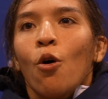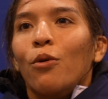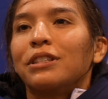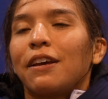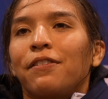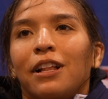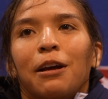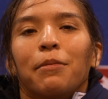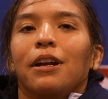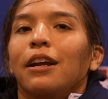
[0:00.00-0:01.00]
once I feel like
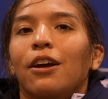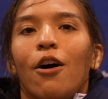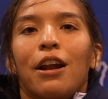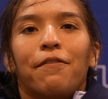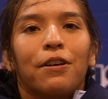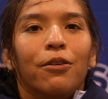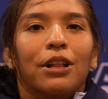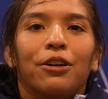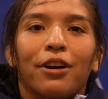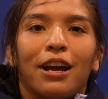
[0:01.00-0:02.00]
I'm getting it going, I feel
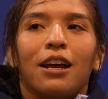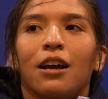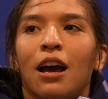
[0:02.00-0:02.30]
really great.